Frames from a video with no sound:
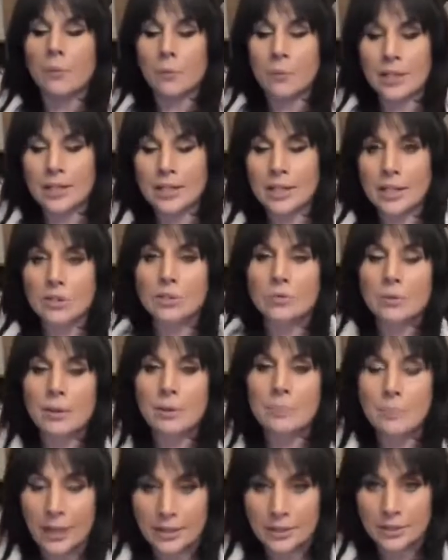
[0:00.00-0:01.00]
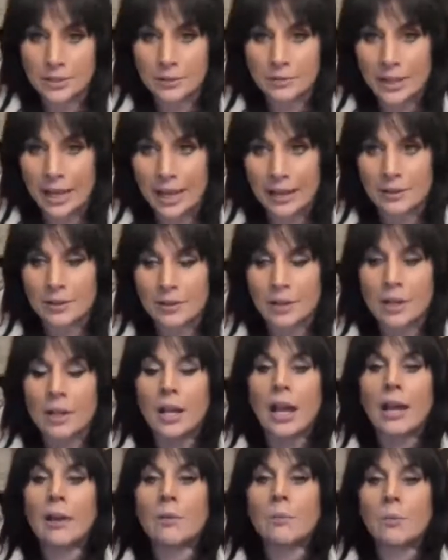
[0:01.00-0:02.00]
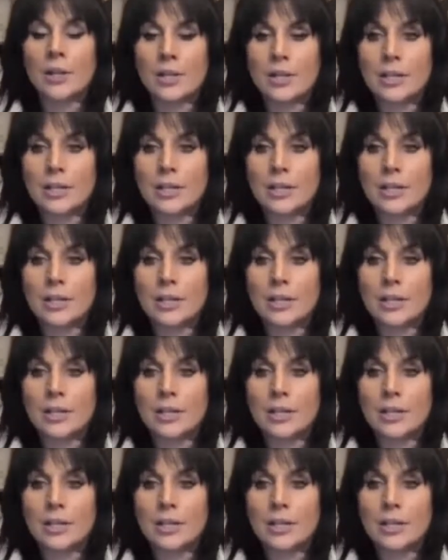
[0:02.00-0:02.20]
And we need to repent of that. And